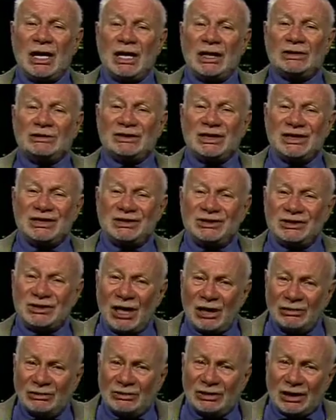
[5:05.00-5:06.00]
it's
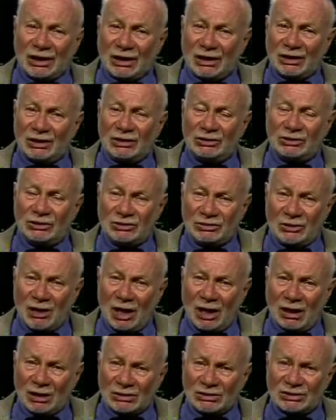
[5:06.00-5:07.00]
insulting to
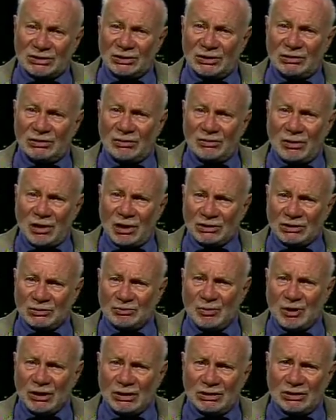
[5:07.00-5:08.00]
us, to our
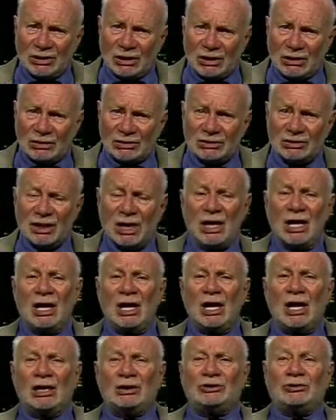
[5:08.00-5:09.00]
species,
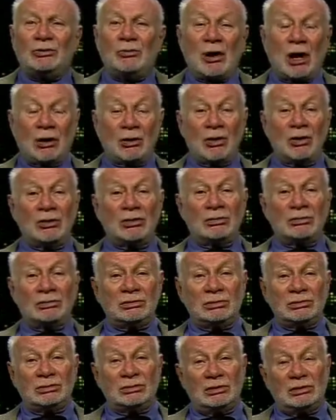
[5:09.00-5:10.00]
to our
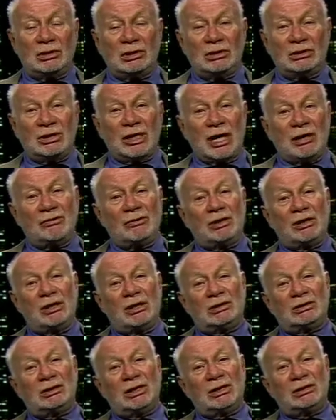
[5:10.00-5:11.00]
own integrity
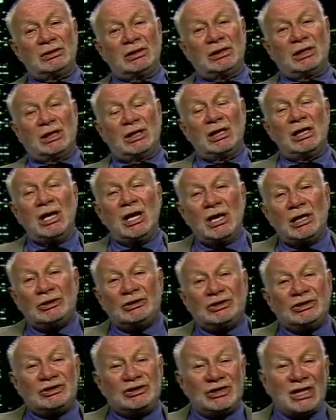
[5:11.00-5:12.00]
and dignity
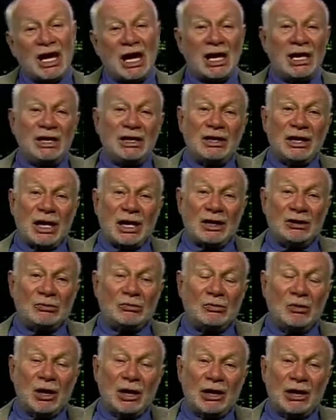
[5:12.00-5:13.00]
to say that
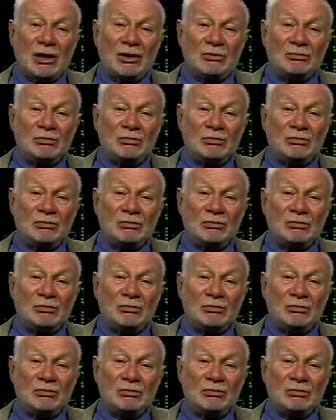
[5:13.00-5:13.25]
what